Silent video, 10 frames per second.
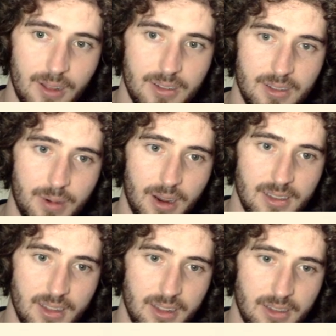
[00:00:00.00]

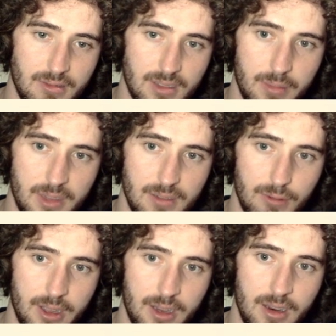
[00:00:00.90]
Surprisingly, this was a missed
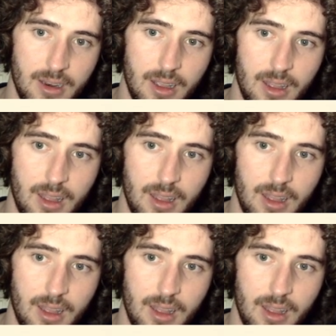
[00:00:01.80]
win.